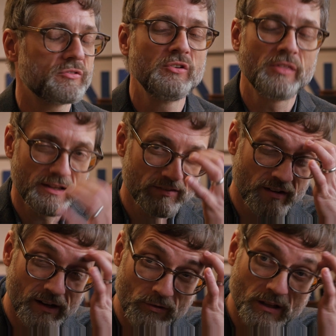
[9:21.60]
two things
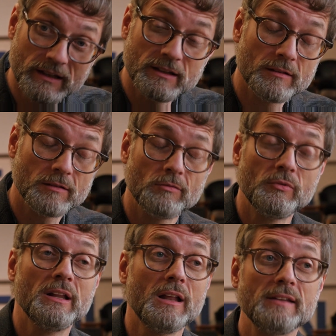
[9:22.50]
that I really
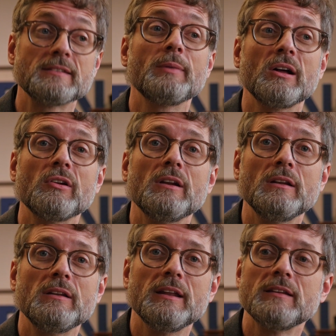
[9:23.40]
realized about
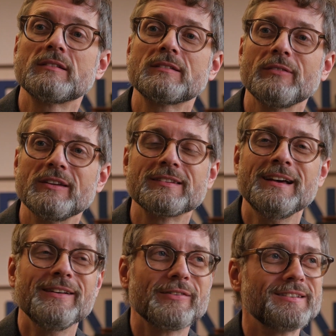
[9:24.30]
this was,
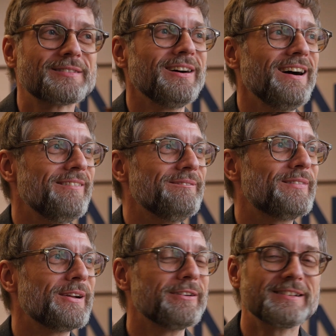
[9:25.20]
first of all,
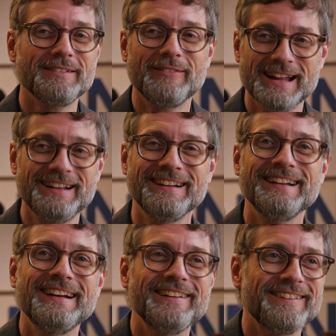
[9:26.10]

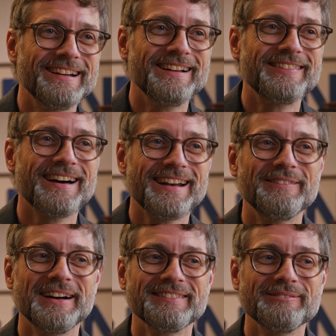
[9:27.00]
when I thought
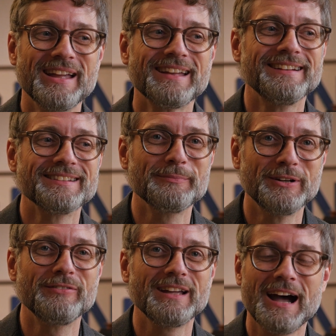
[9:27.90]
about making this
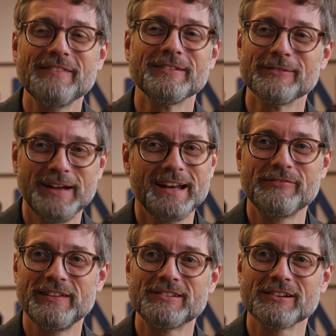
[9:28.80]
movie, I've never made a
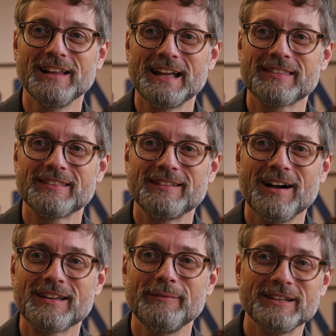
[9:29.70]
feature-length
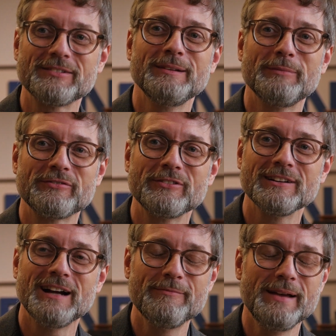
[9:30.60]
documentary
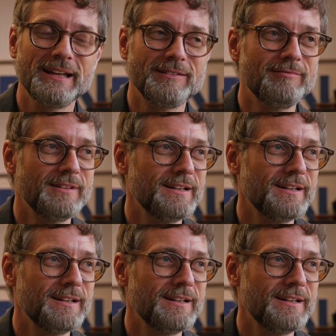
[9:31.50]
before. I've been